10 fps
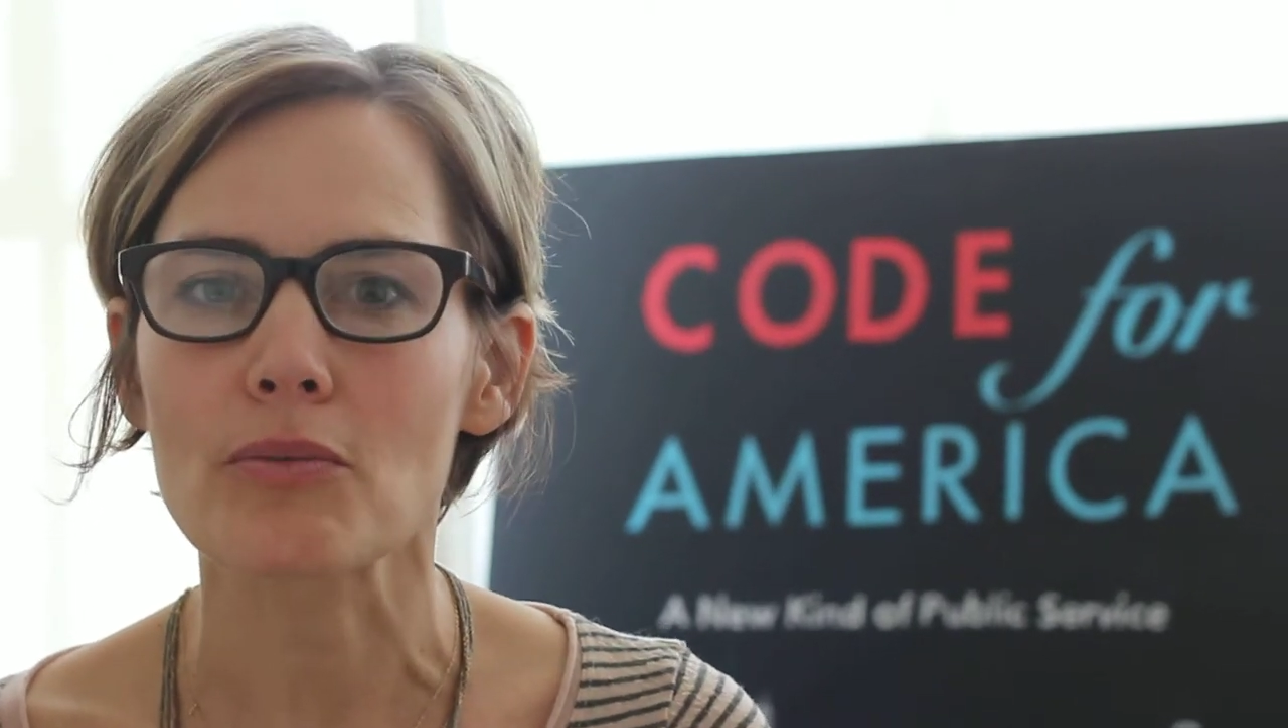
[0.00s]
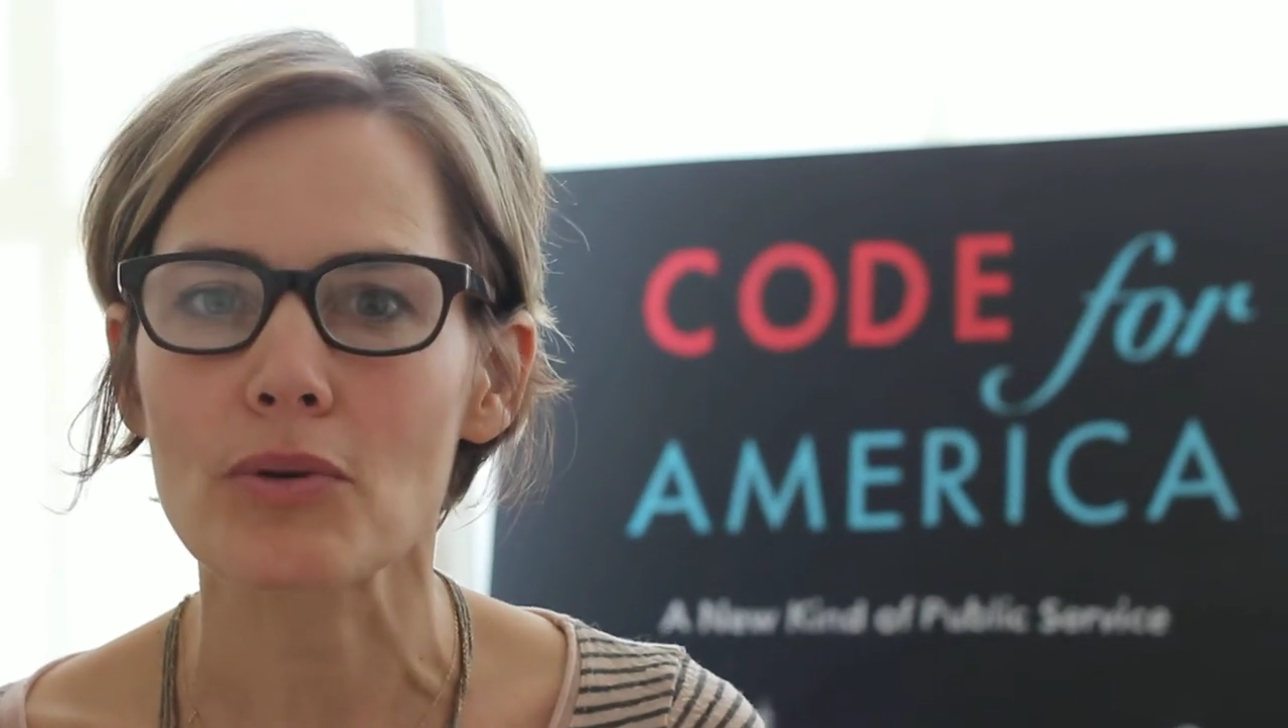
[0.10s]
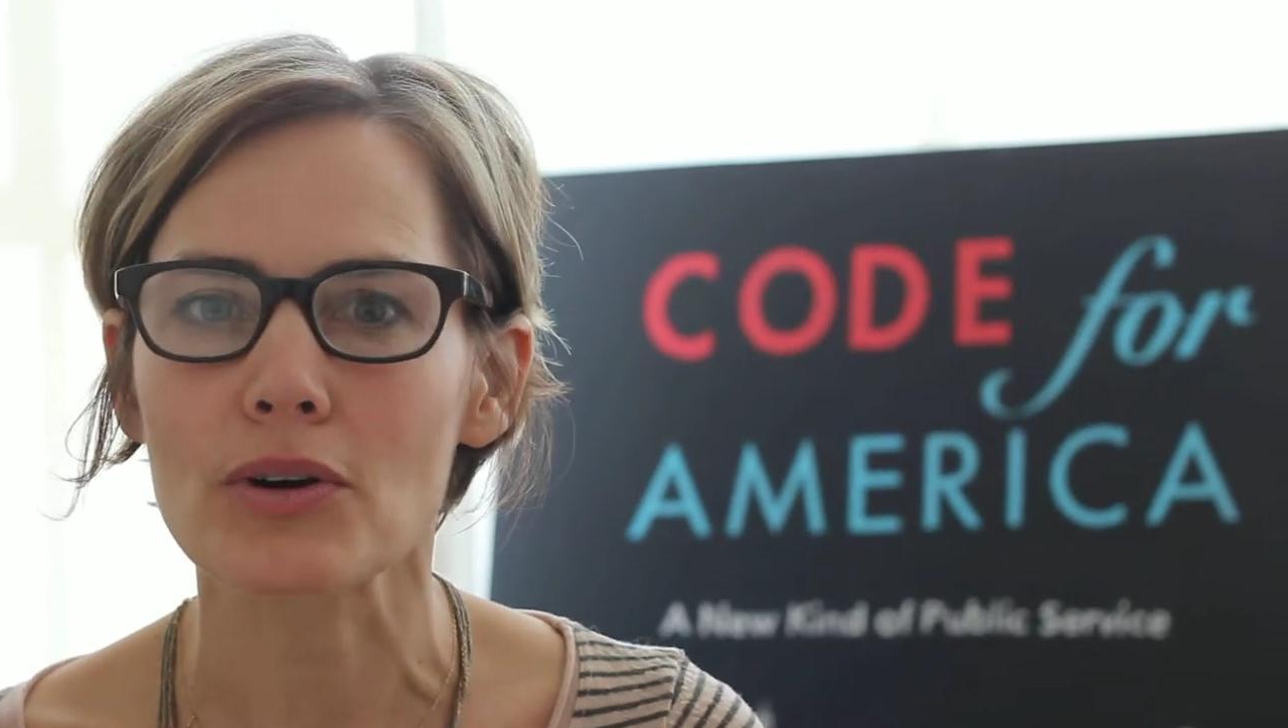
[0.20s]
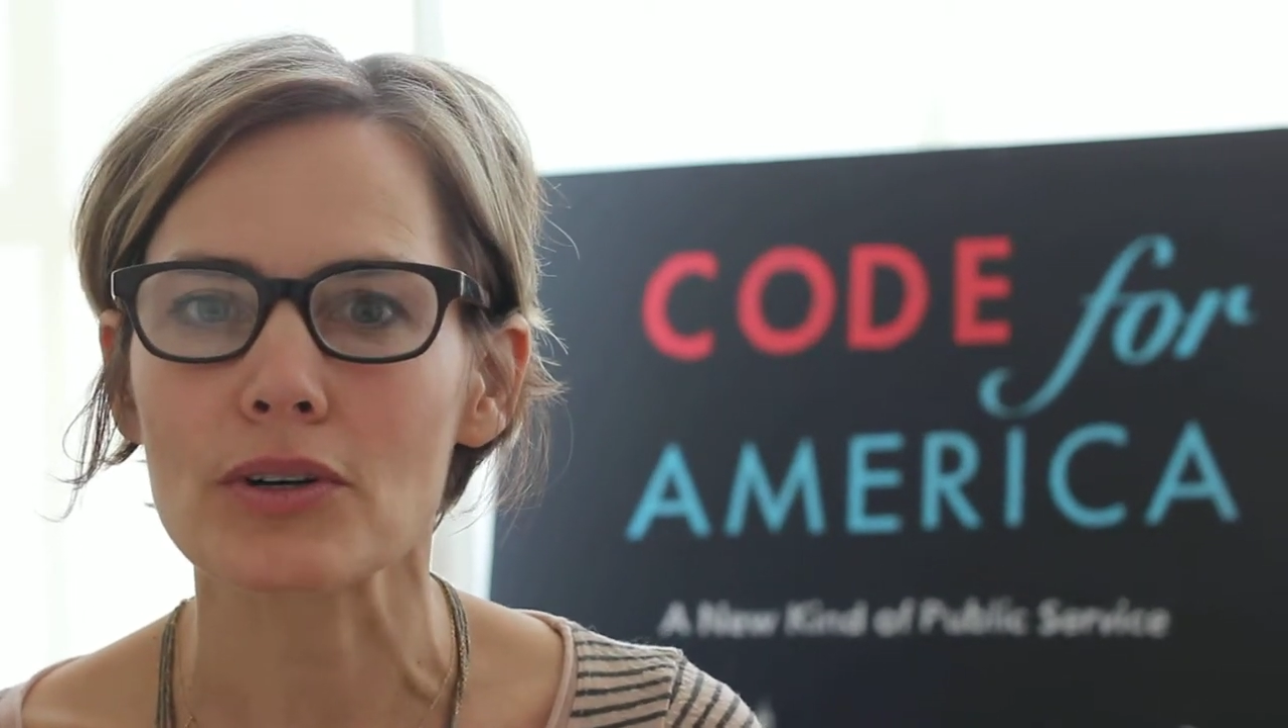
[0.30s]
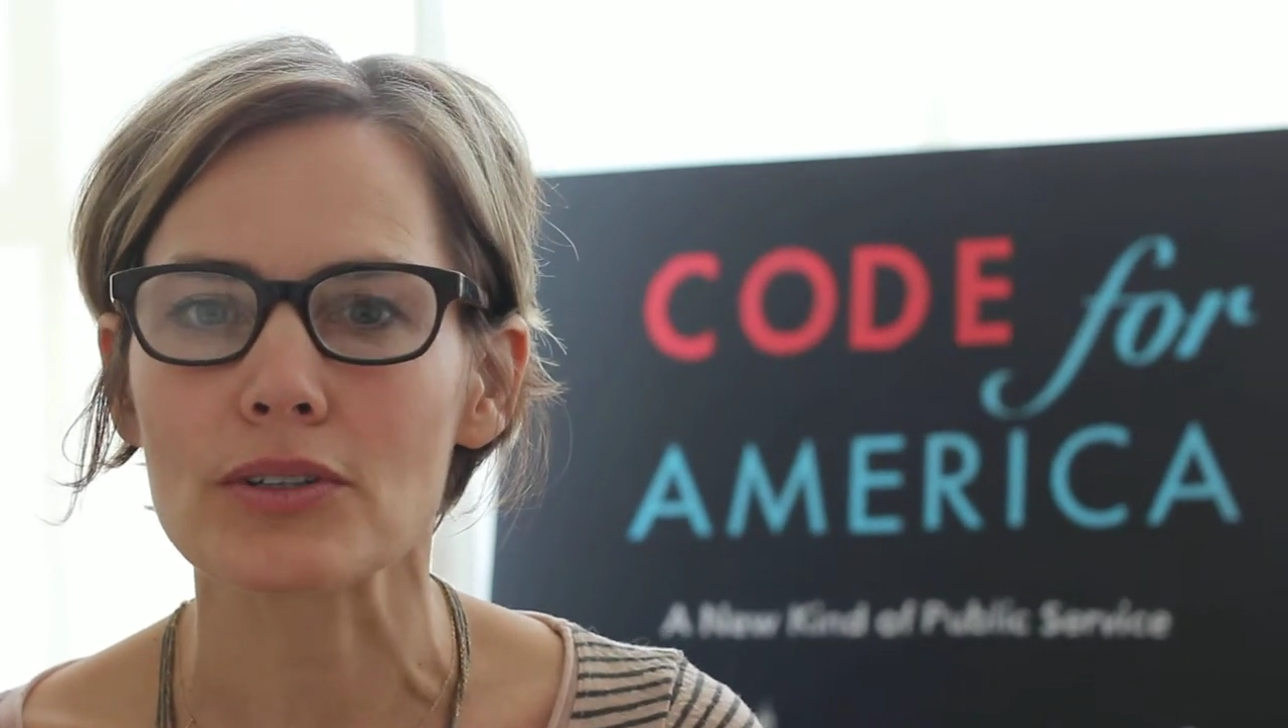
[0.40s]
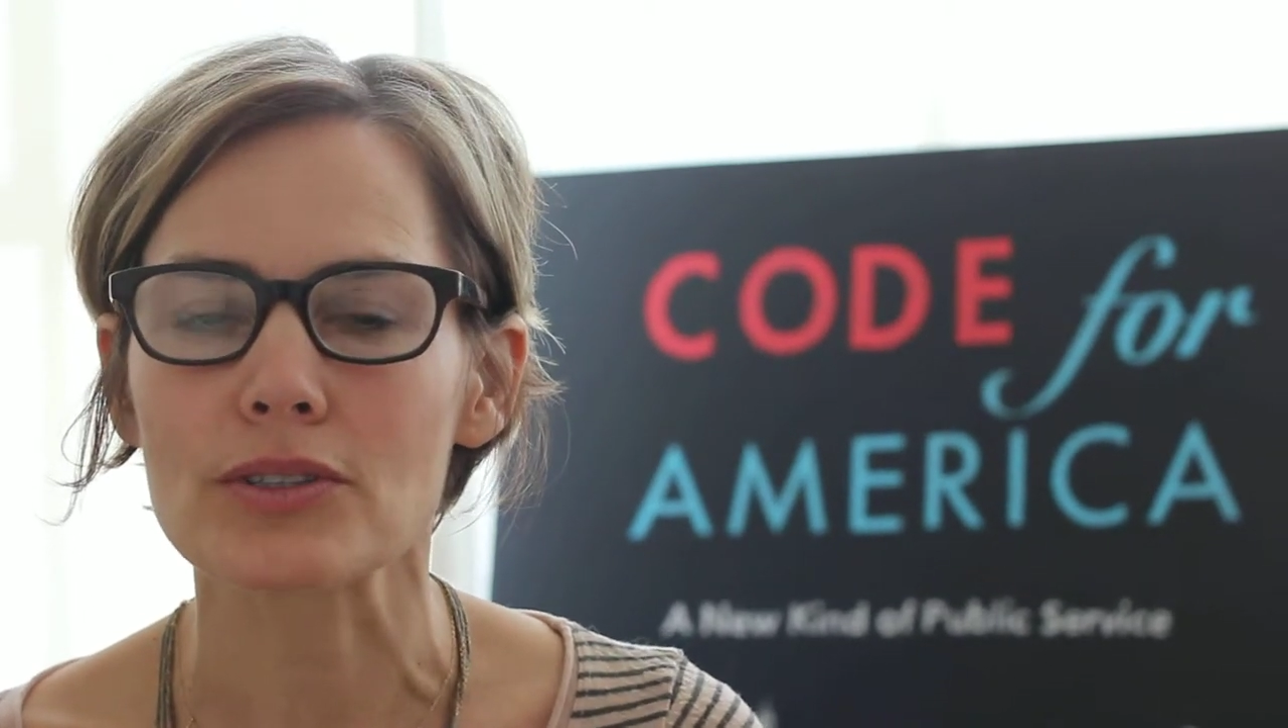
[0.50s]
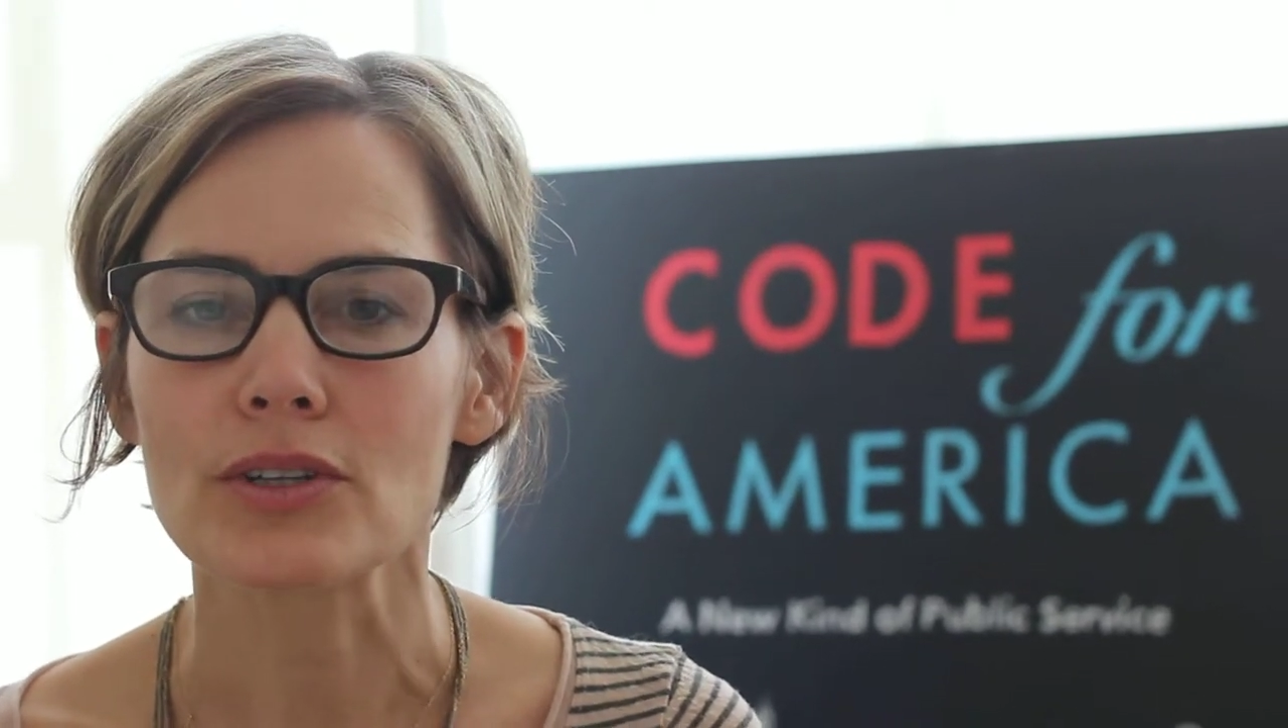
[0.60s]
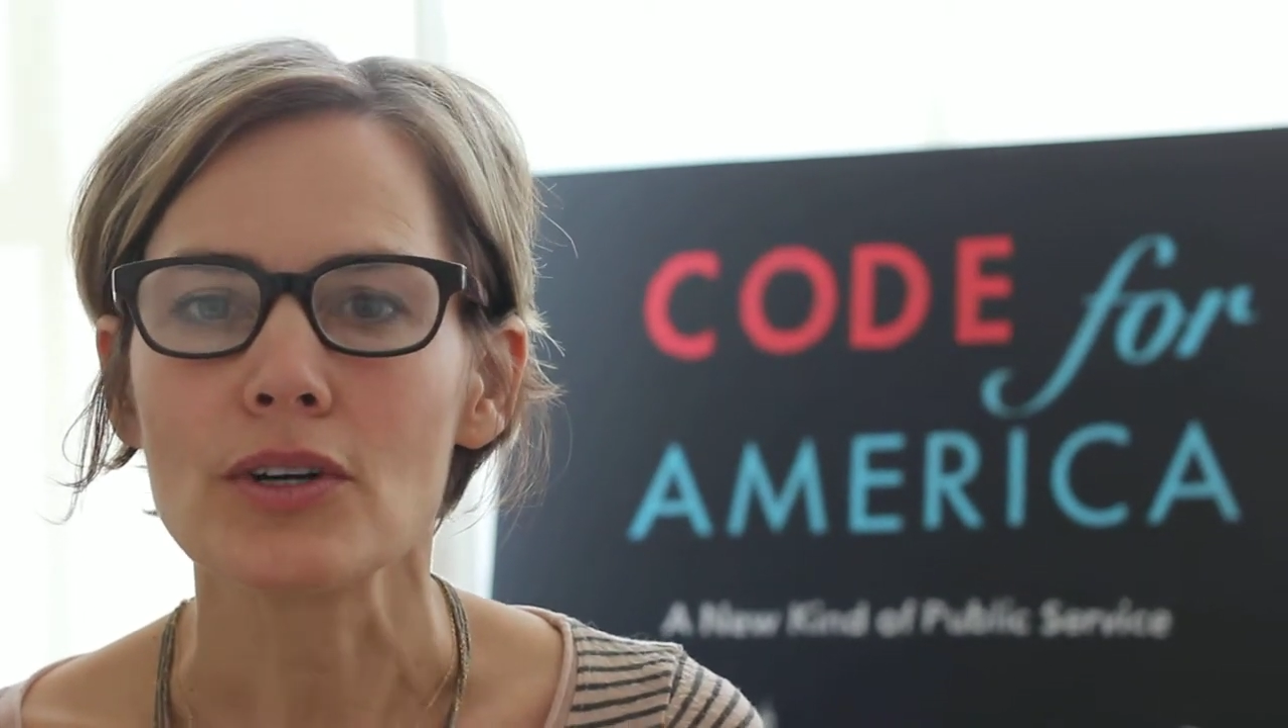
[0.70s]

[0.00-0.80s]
world